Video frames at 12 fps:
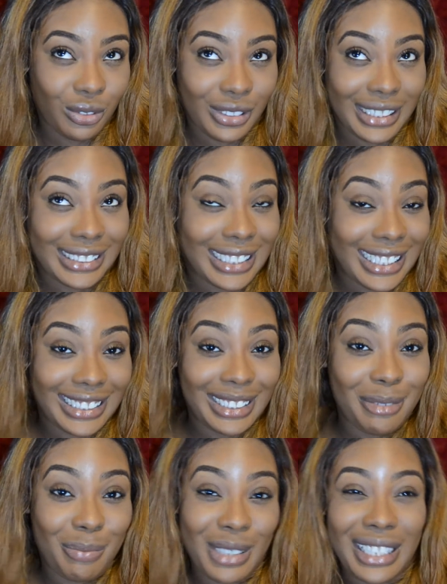they say,
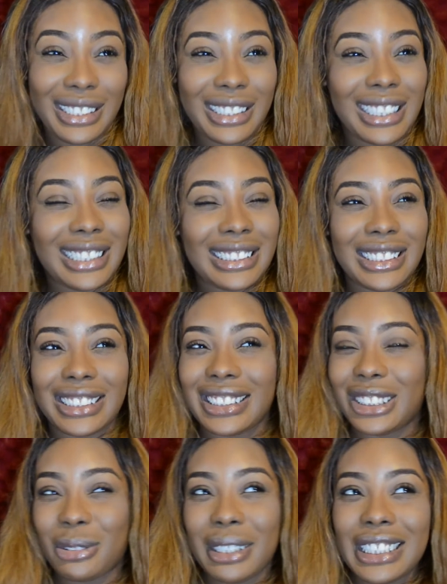but
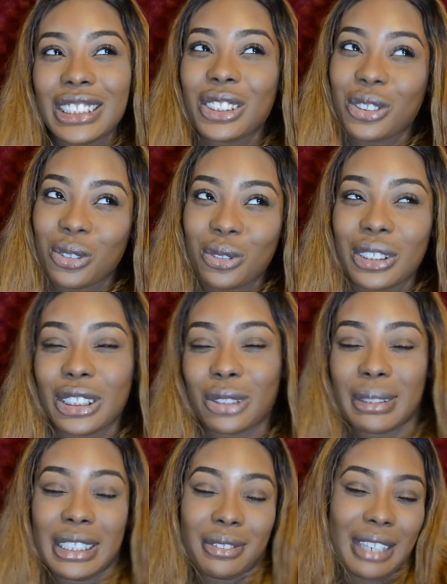it's 22 to
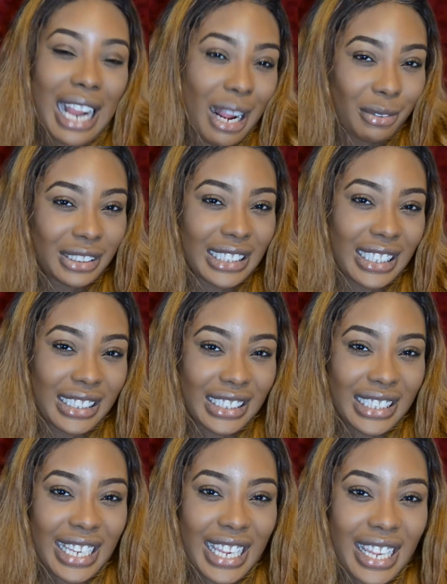23 hours out of the
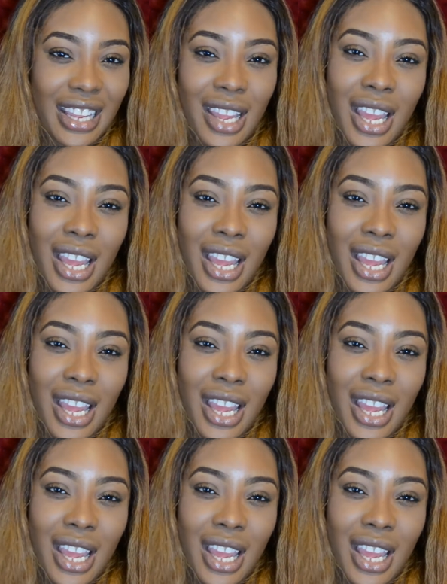day.